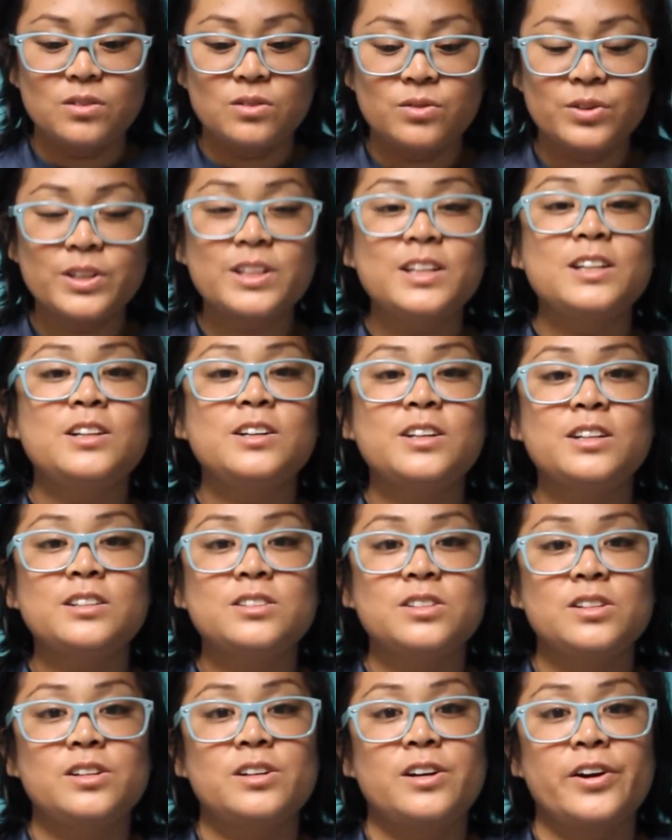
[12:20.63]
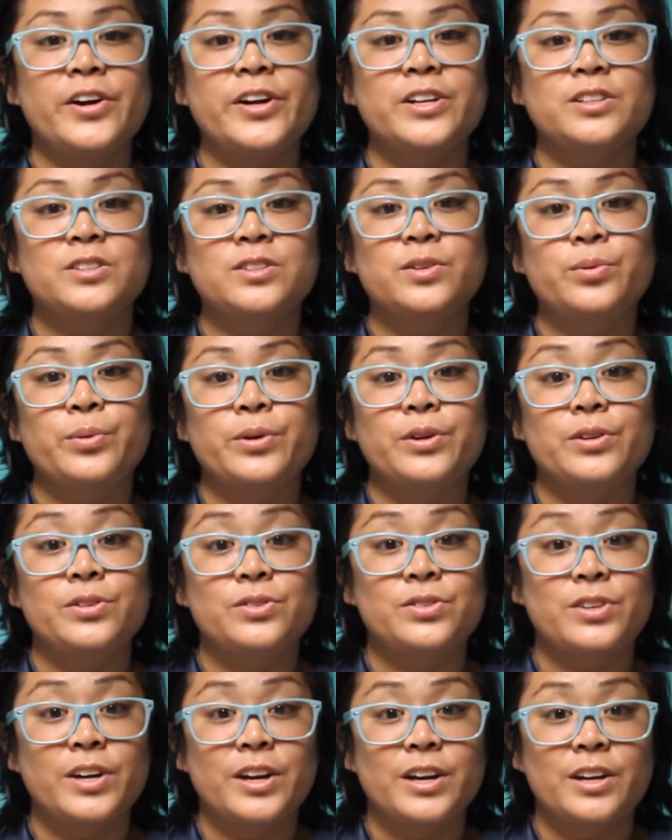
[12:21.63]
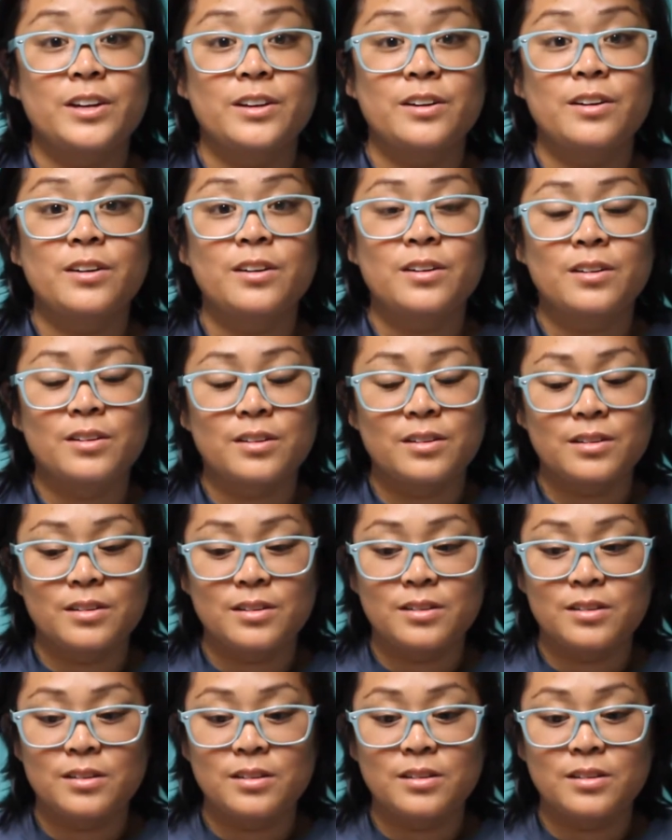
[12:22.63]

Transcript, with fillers: really look into your heart and see where you stand on